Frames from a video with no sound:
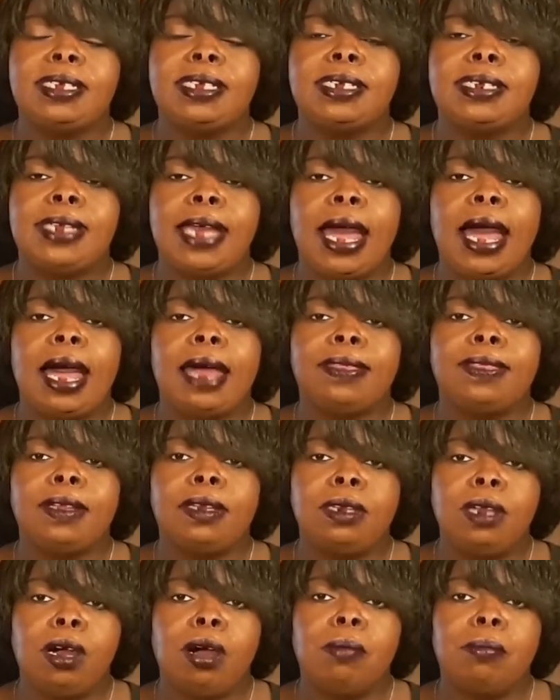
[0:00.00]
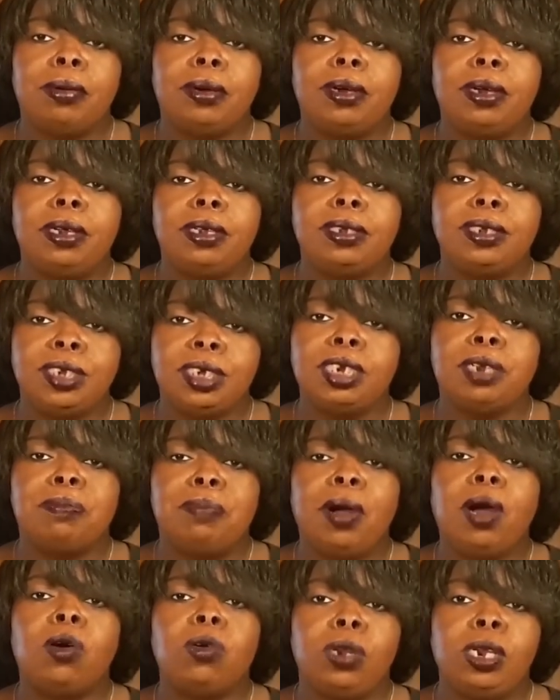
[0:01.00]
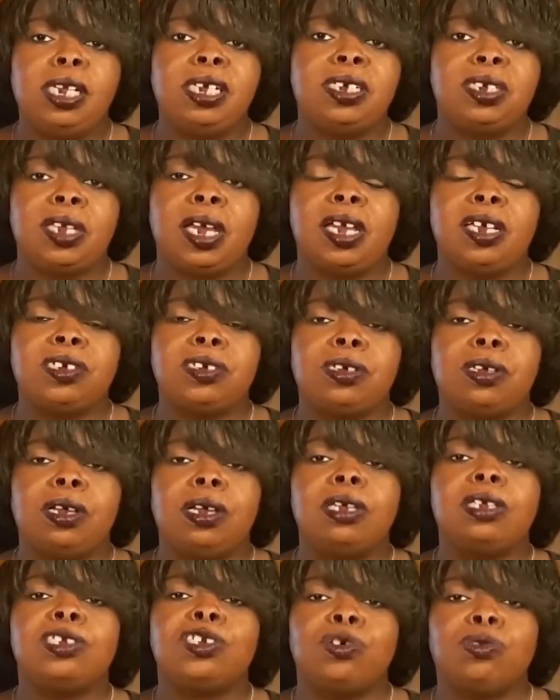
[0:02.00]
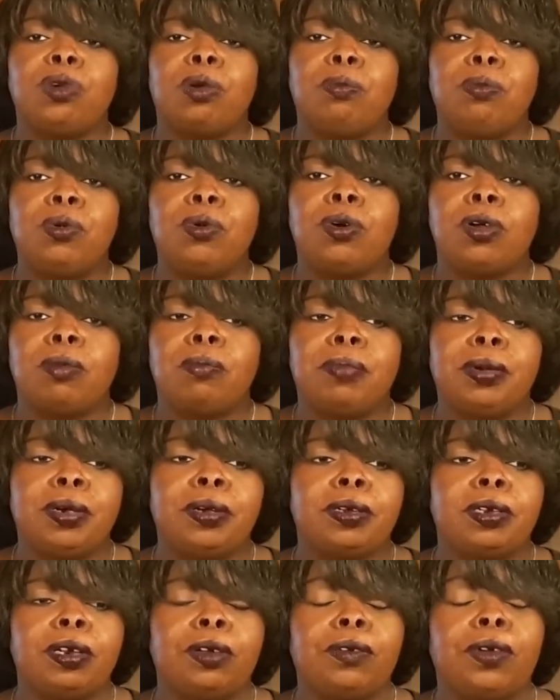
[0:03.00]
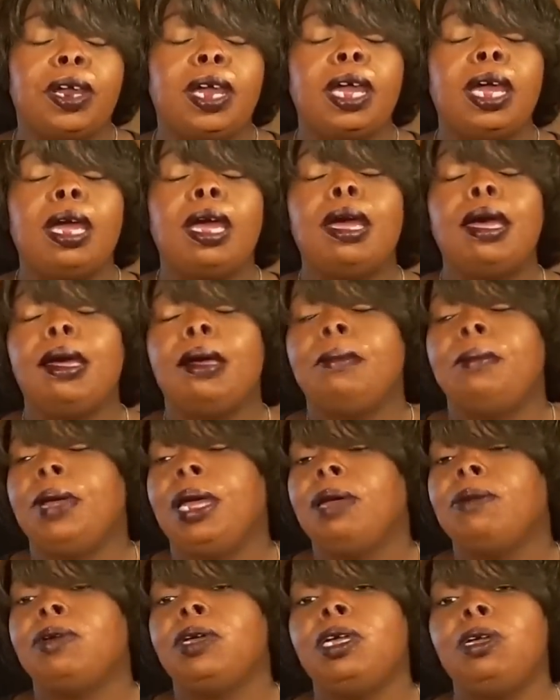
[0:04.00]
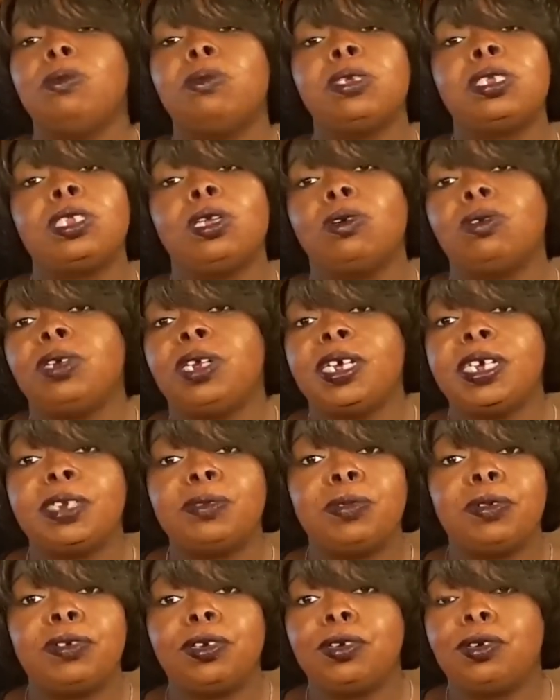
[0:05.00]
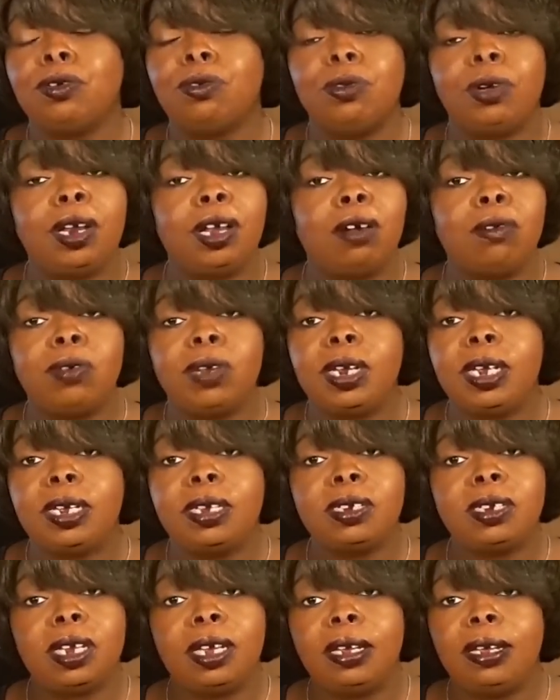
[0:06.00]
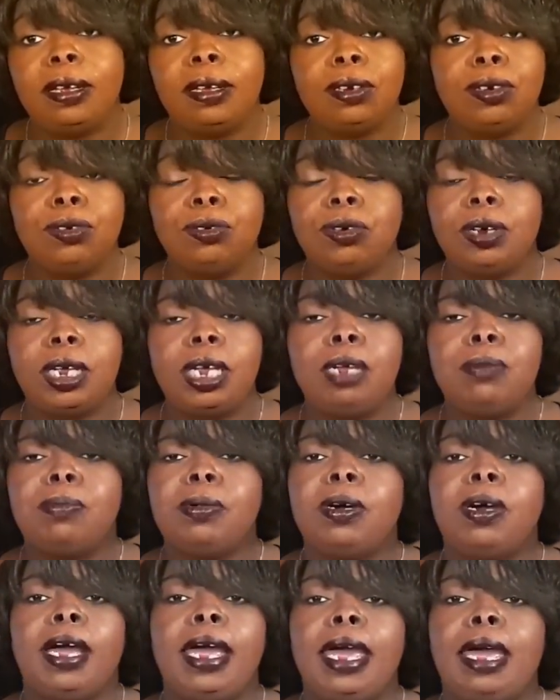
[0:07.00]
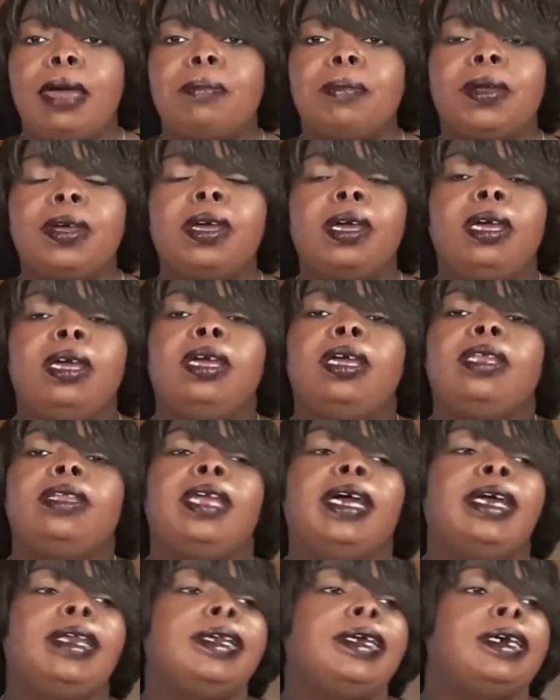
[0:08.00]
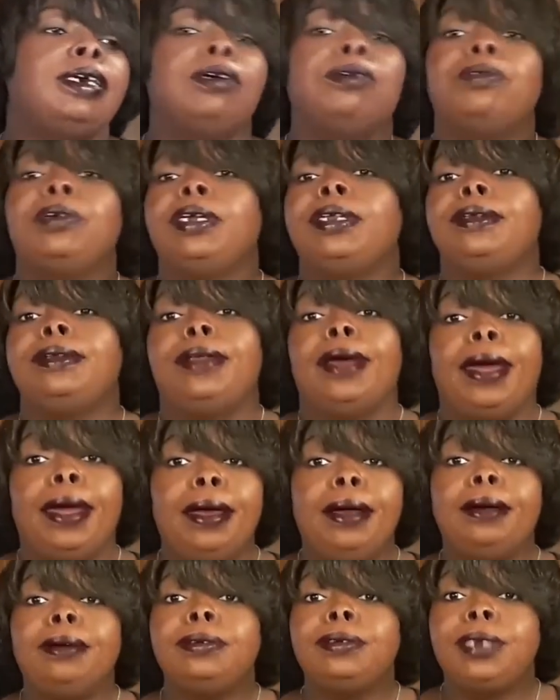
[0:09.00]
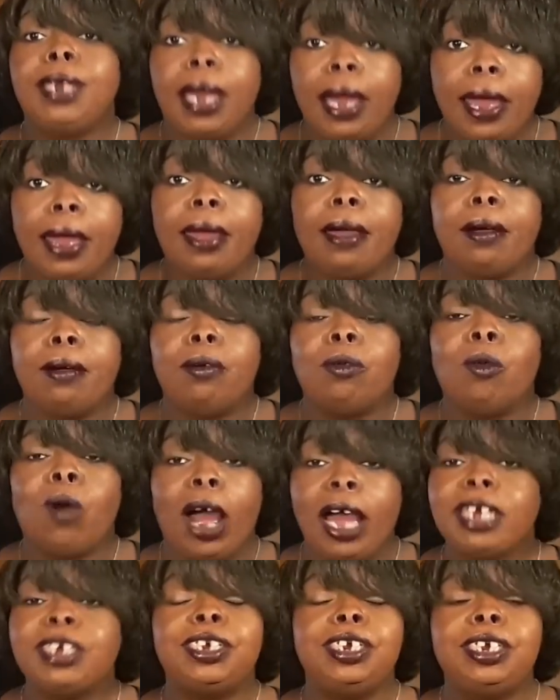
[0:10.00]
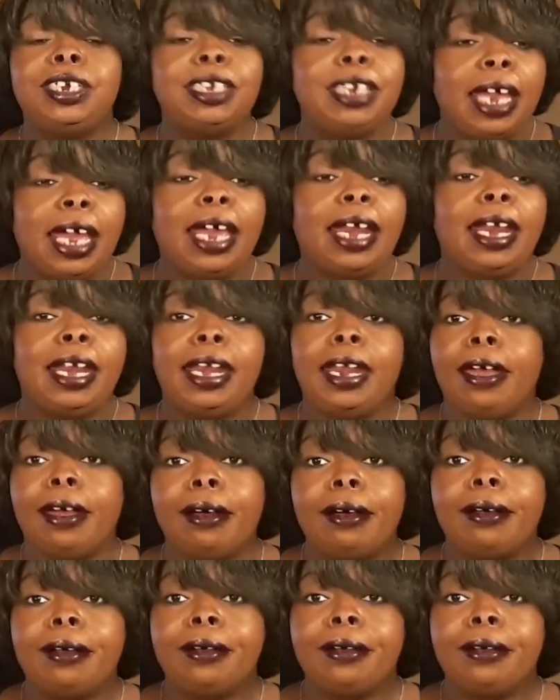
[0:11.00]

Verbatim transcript: to dial the number to the police station to report a burglary. Baby, he was so desperate to do whatever it is that he could do to keep her happy. That nigga went downtown while she's standing there